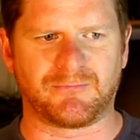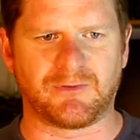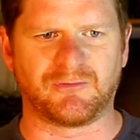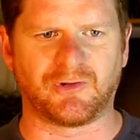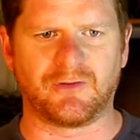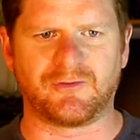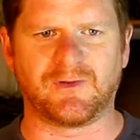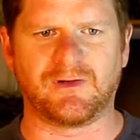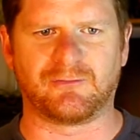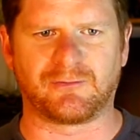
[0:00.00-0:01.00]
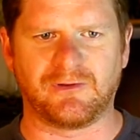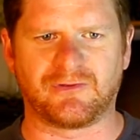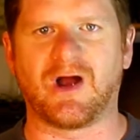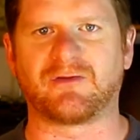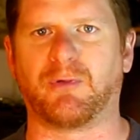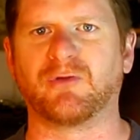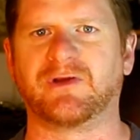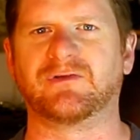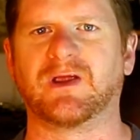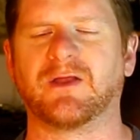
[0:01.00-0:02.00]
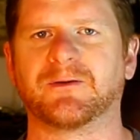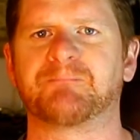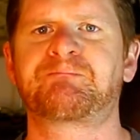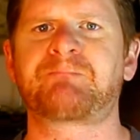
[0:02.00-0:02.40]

the majority of it is these guys bonding together.